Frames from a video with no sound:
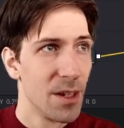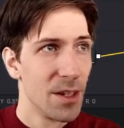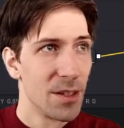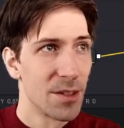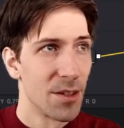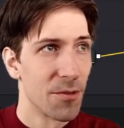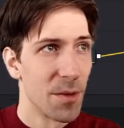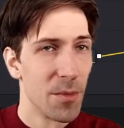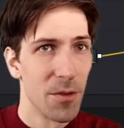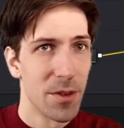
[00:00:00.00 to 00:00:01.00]
So if we
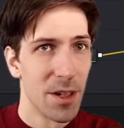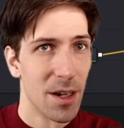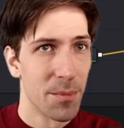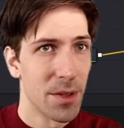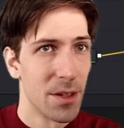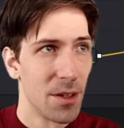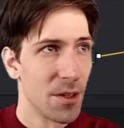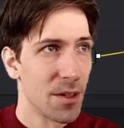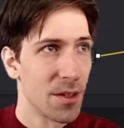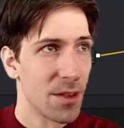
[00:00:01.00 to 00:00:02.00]
moved it up
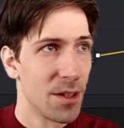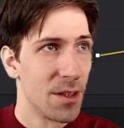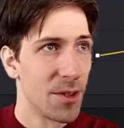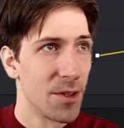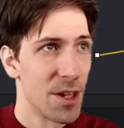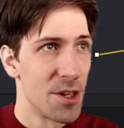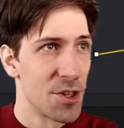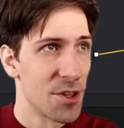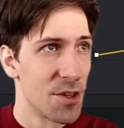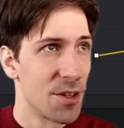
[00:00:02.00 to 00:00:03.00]
here, then the
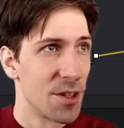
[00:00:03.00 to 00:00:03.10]
rotation